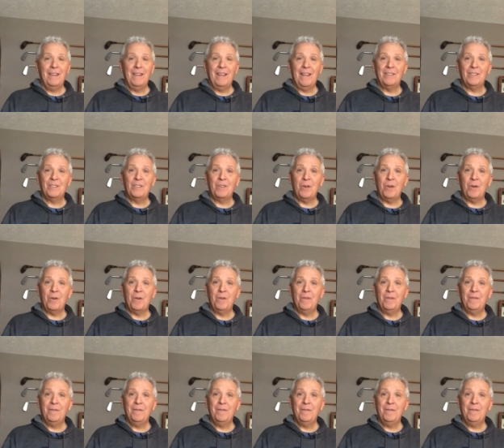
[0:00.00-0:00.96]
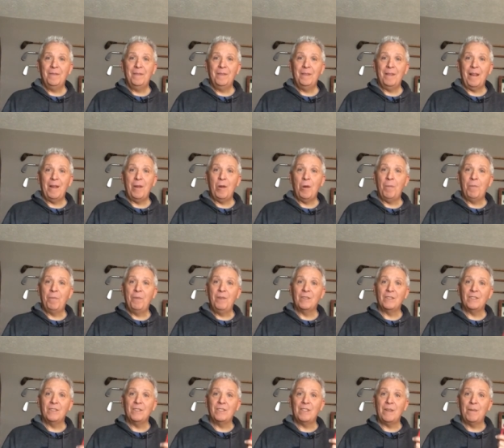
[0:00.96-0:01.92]
And so I hope
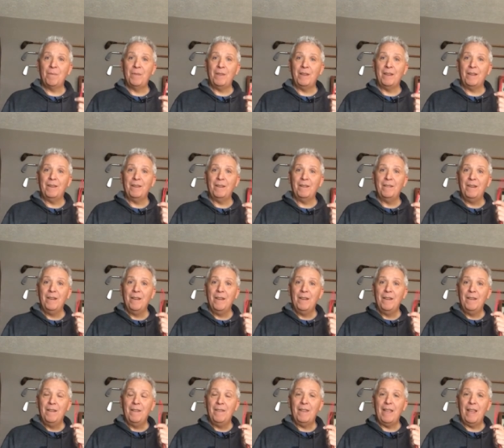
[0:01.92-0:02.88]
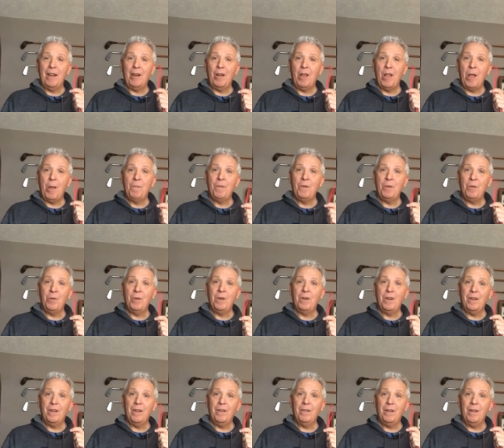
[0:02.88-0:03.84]
this is something that'll help you uh,
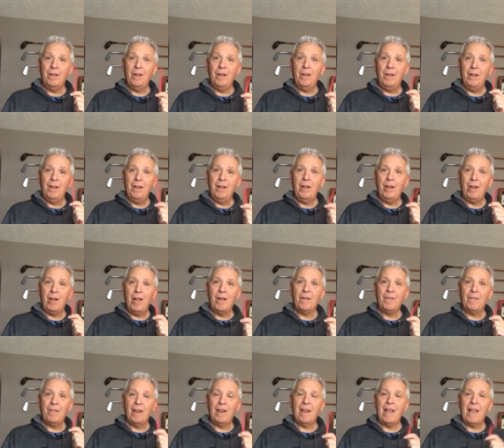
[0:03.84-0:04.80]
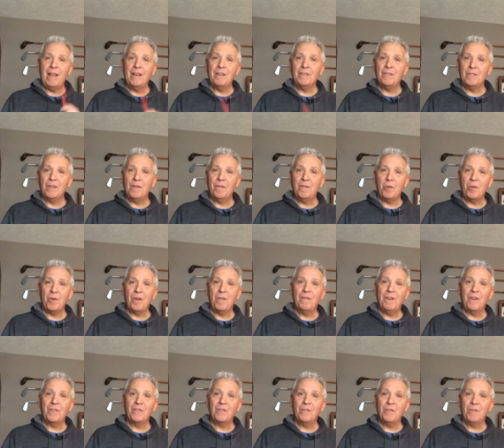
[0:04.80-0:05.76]
uh, along the lines of your
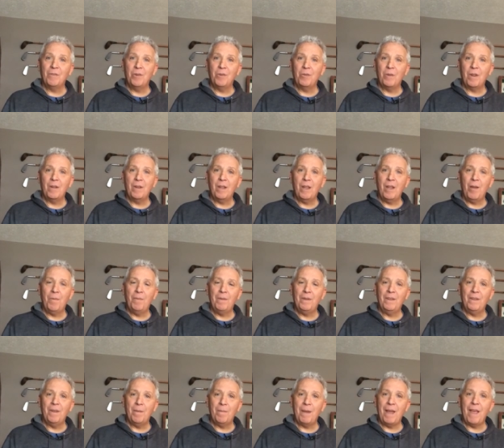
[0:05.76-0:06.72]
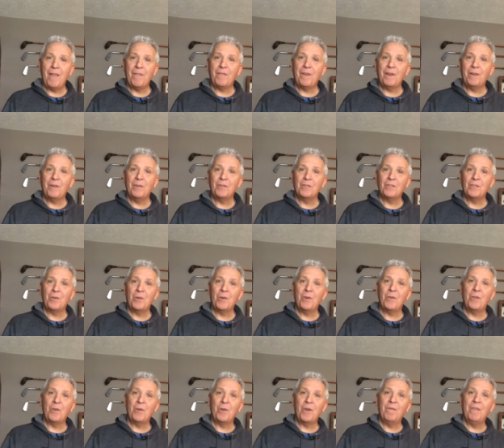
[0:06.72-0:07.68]
investor, helping the Pathfinders
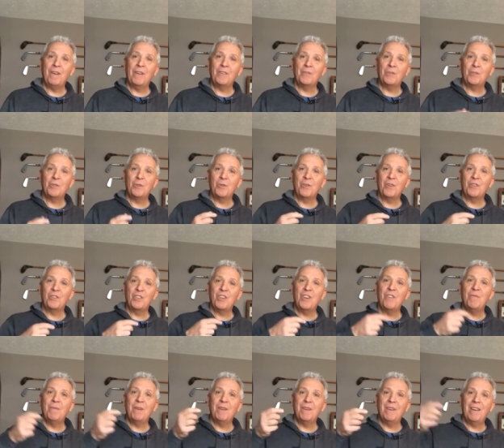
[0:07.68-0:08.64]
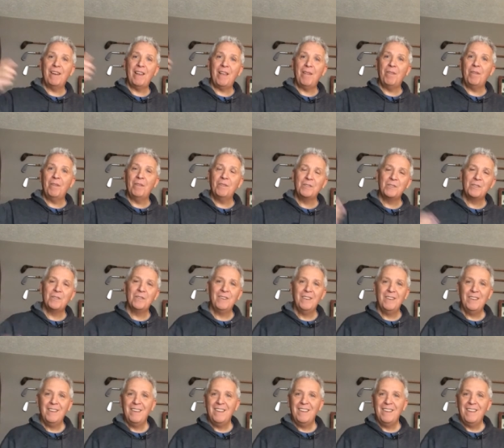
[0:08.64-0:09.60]
earn their investiture achievement levels.
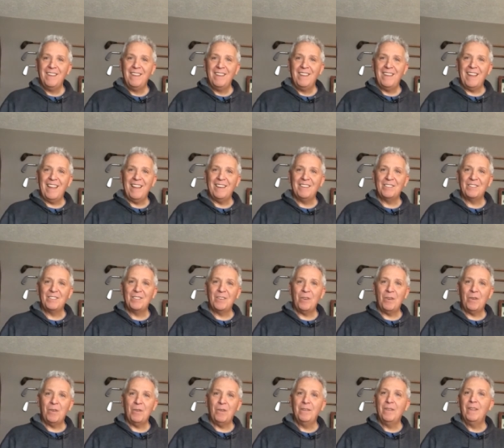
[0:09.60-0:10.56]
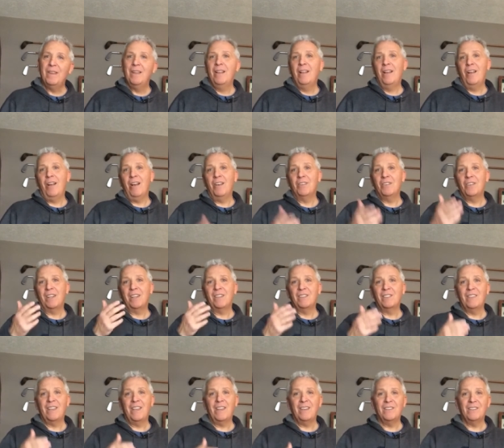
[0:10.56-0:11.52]
And so all I can
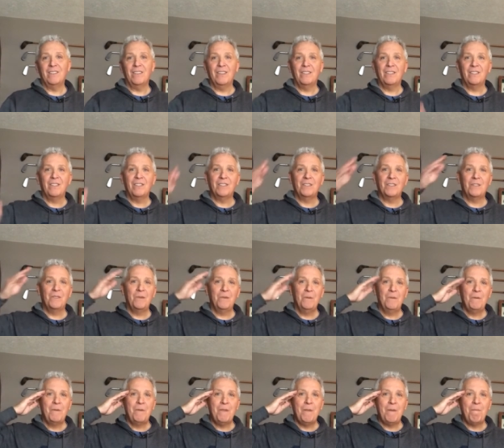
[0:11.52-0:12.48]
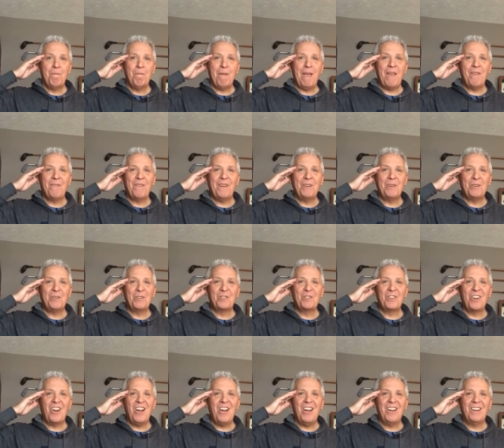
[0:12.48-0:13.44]
say is this is Pathfinder
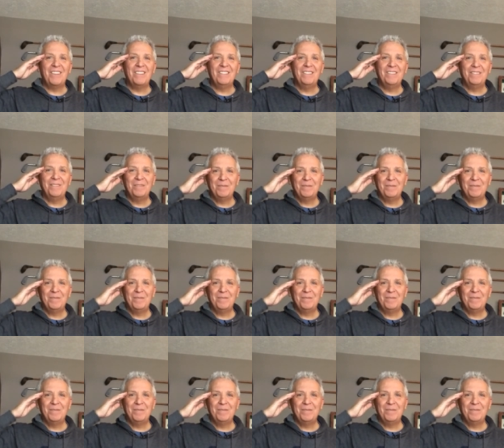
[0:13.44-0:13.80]
strong.